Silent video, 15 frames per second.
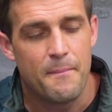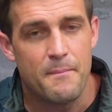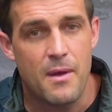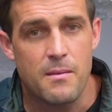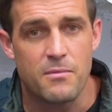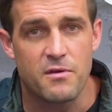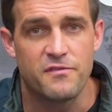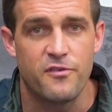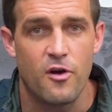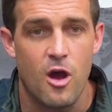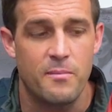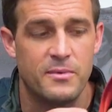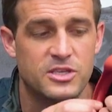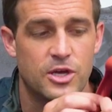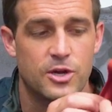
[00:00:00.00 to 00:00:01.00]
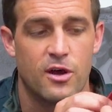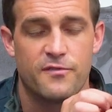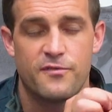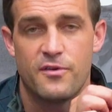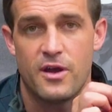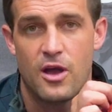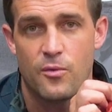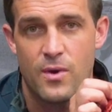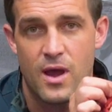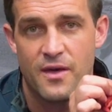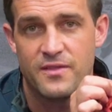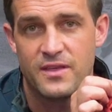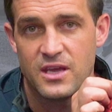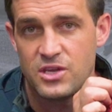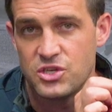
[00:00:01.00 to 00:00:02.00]
Memory foam is on offer
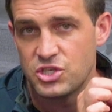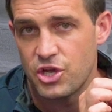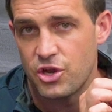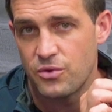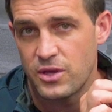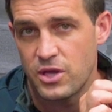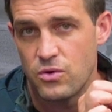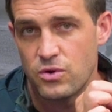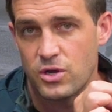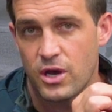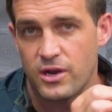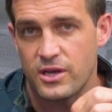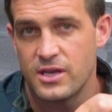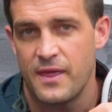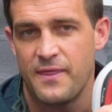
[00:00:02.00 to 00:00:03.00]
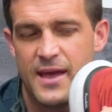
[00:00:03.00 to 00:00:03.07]
around the internal heel collar.